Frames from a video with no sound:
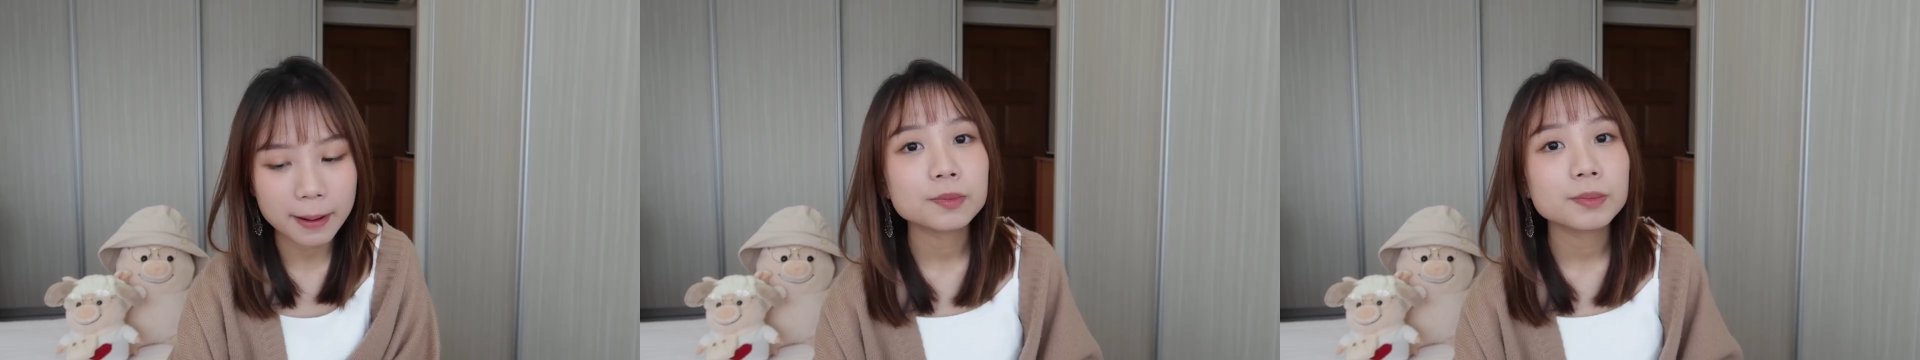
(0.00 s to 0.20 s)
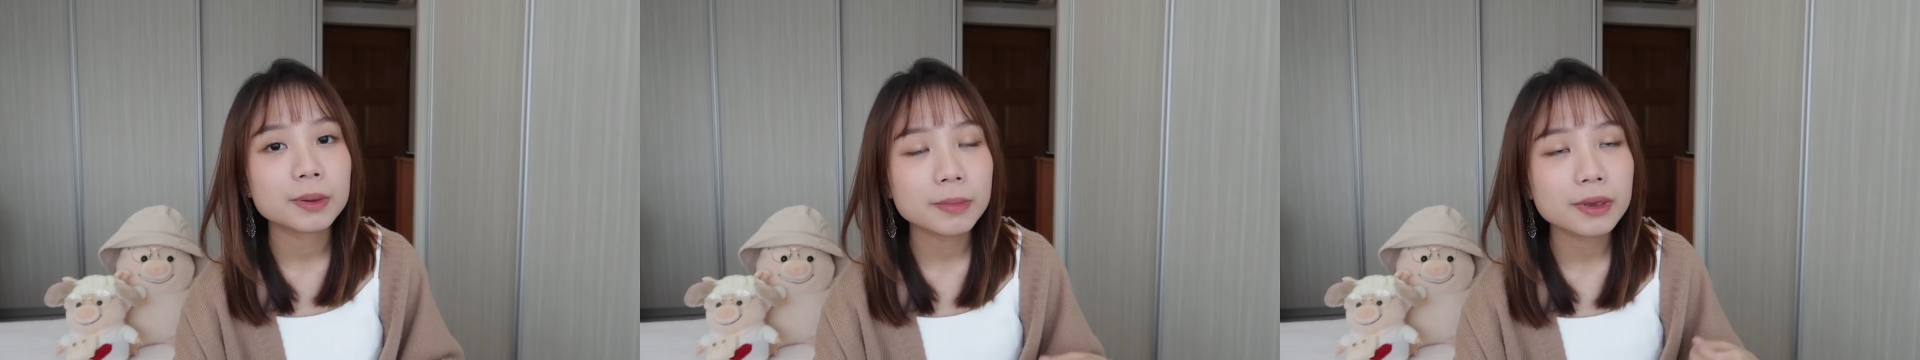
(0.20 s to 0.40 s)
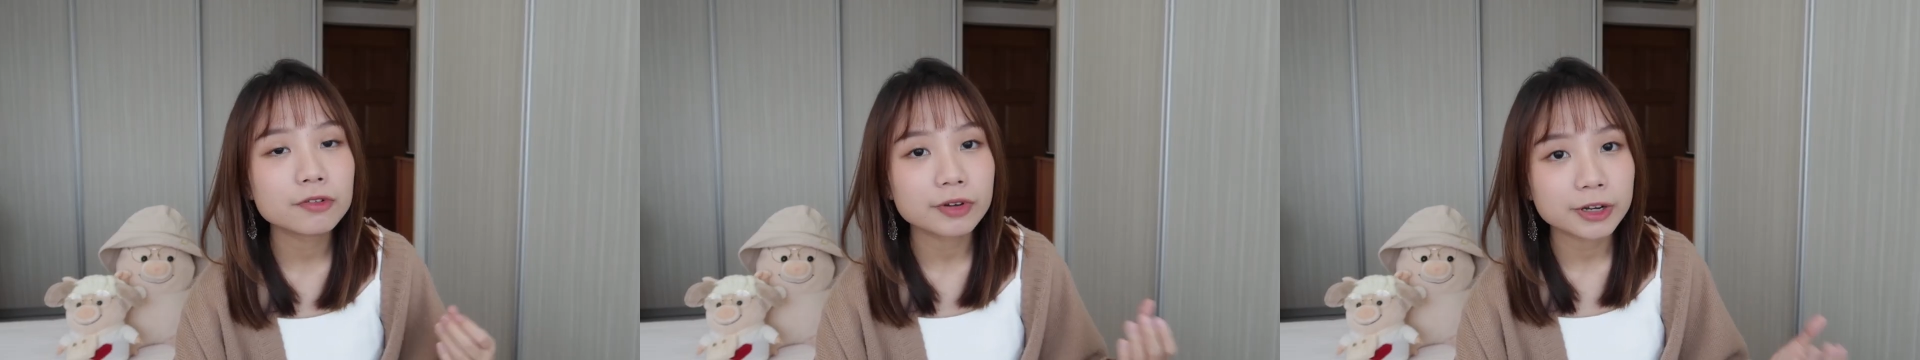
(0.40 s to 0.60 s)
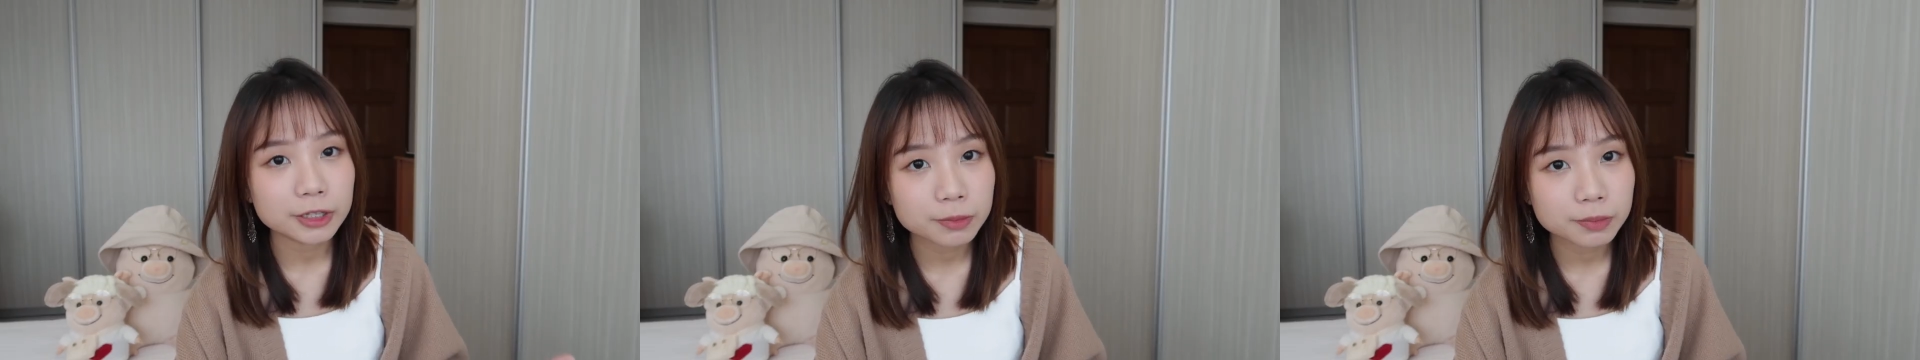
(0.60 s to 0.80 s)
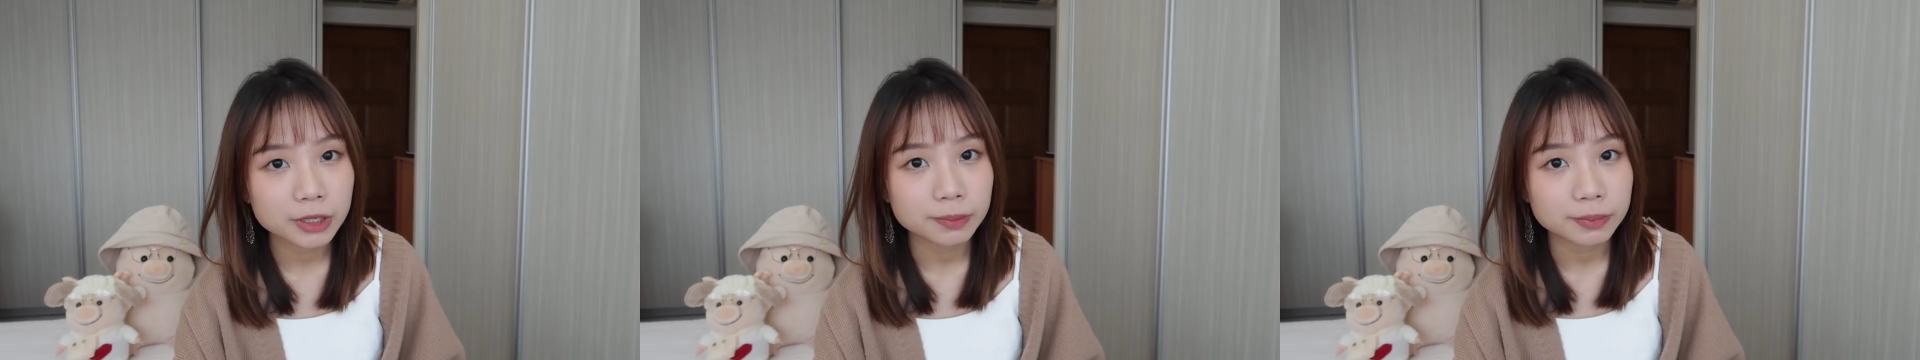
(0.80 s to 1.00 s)
You may meet
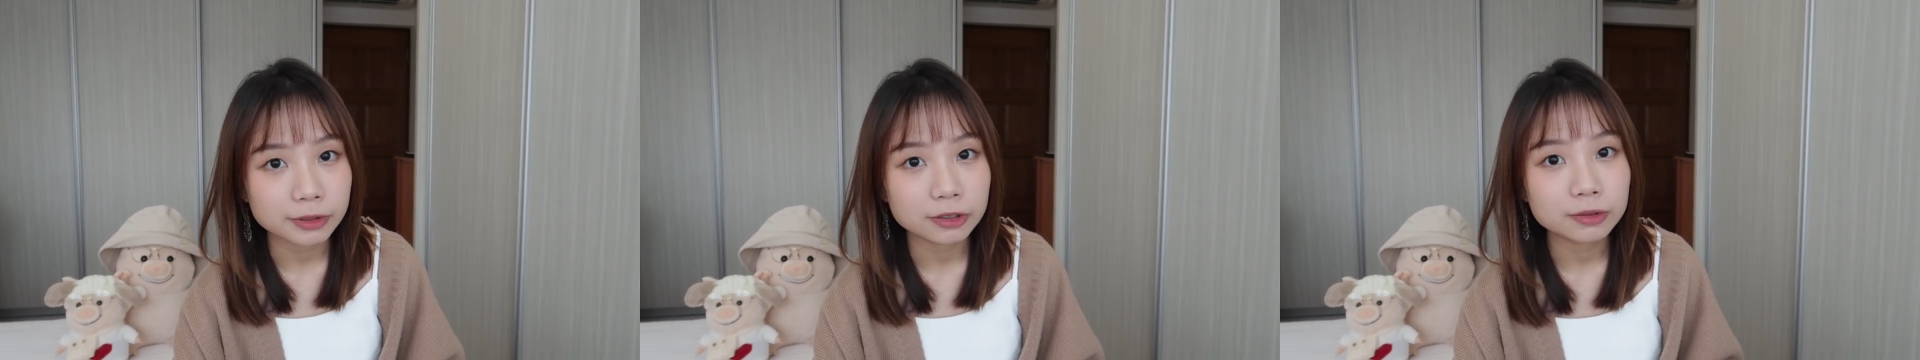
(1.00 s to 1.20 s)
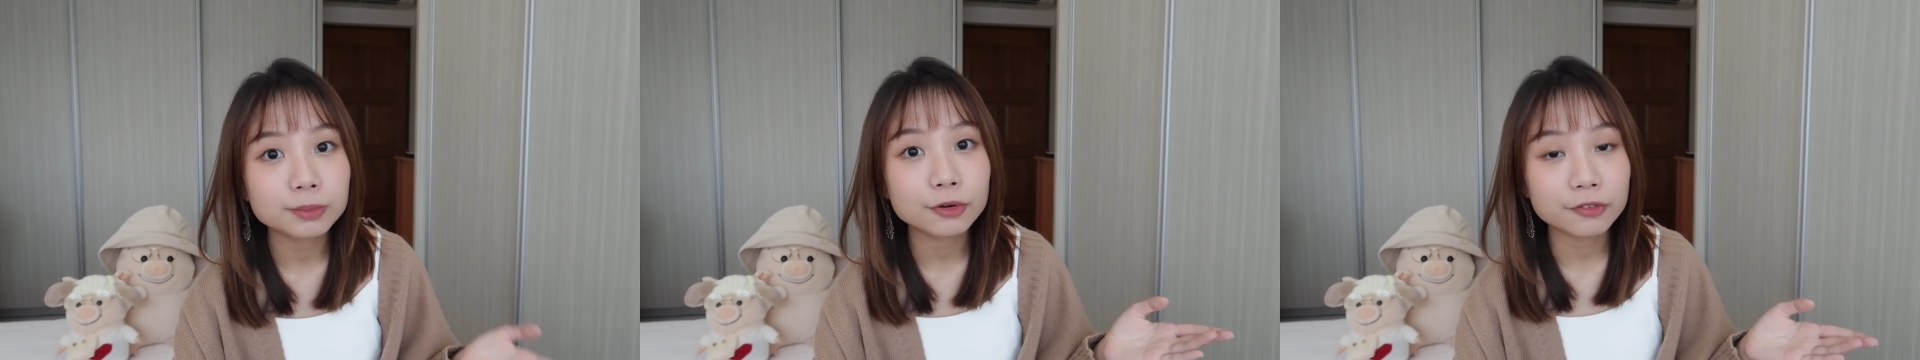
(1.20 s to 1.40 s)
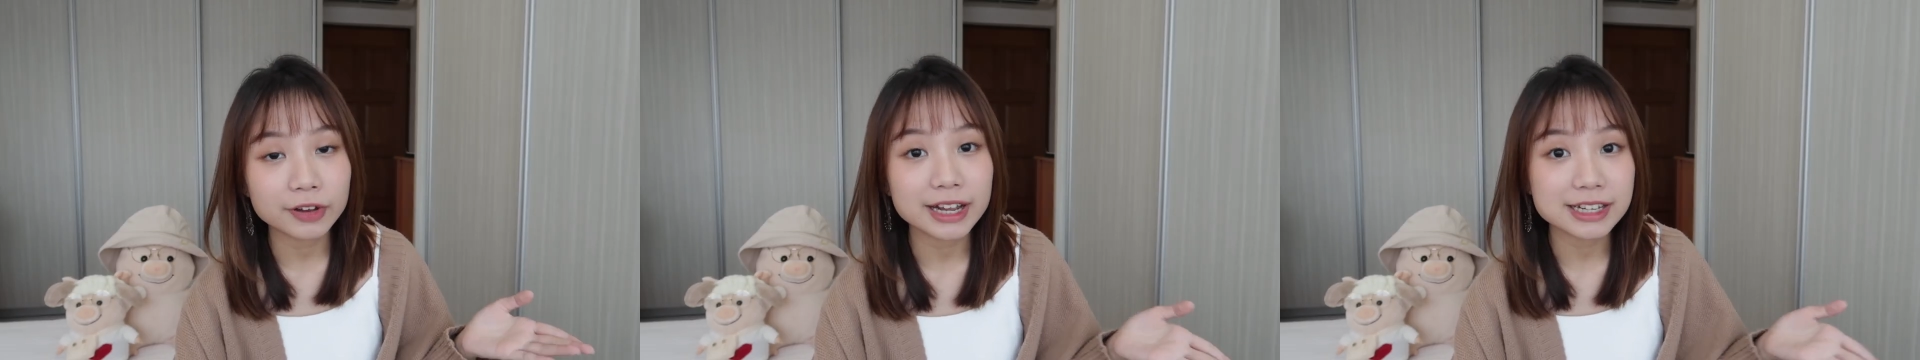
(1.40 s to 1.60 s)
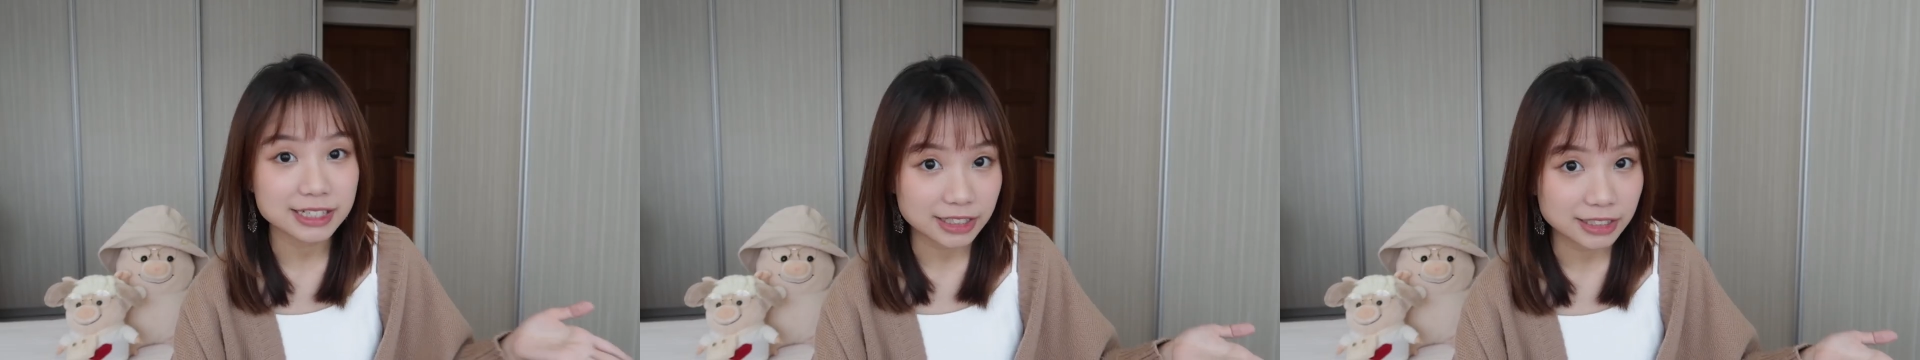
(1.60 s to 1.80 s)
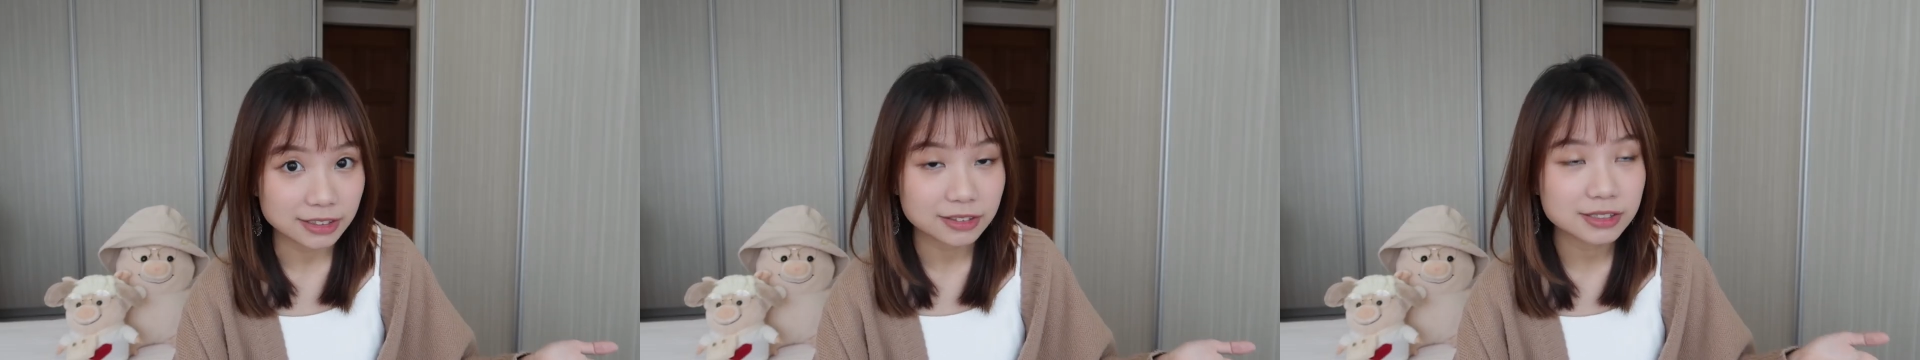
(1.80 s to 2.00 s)
random people, both guys
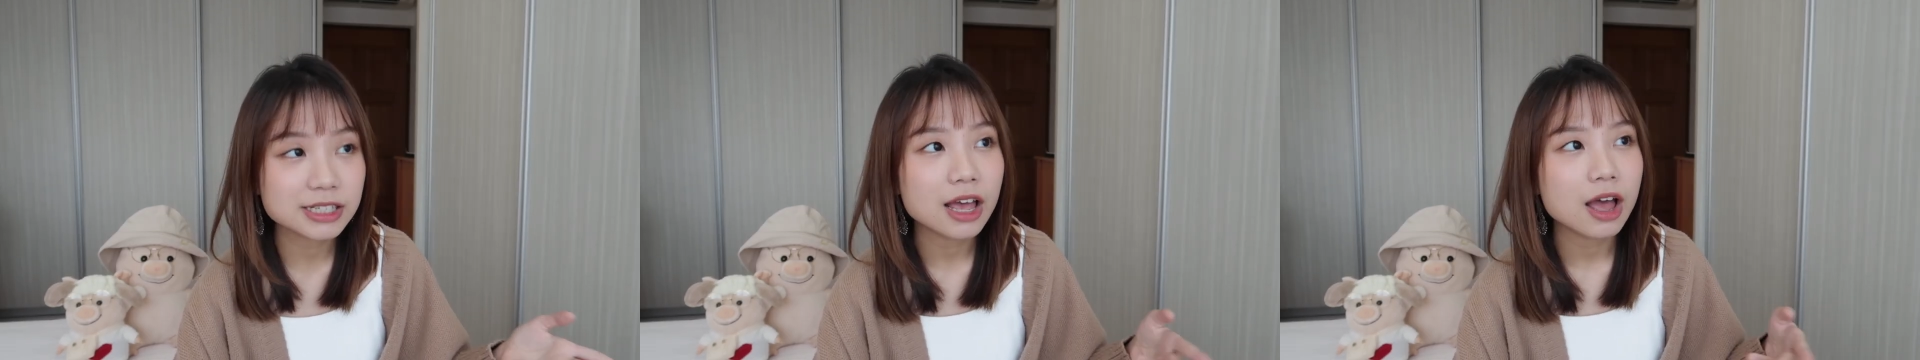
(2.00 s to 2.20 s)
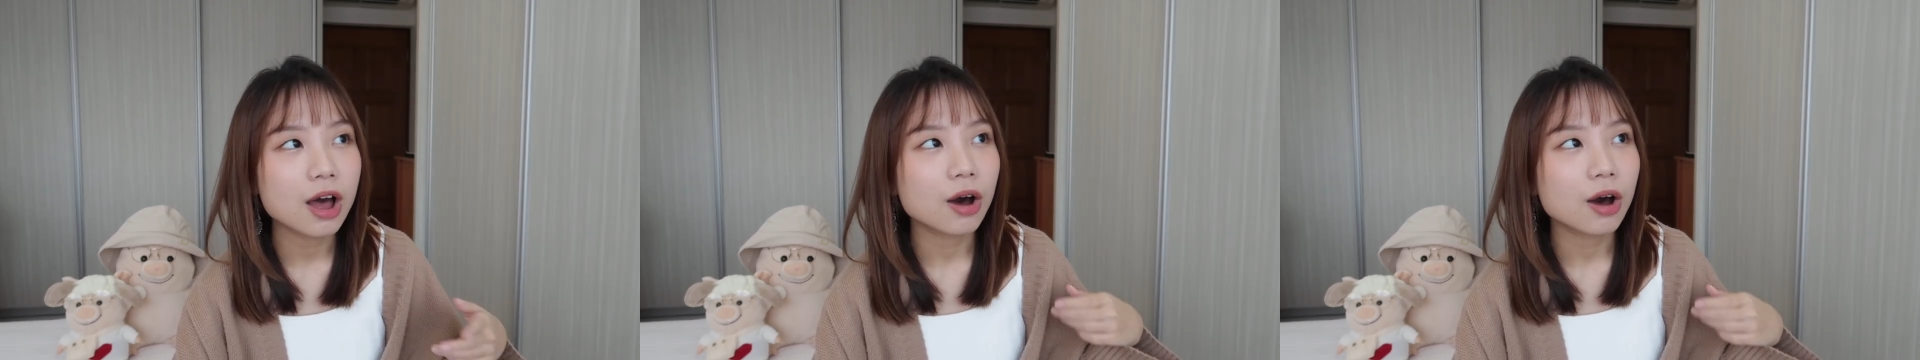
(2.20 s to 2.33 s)
and girls,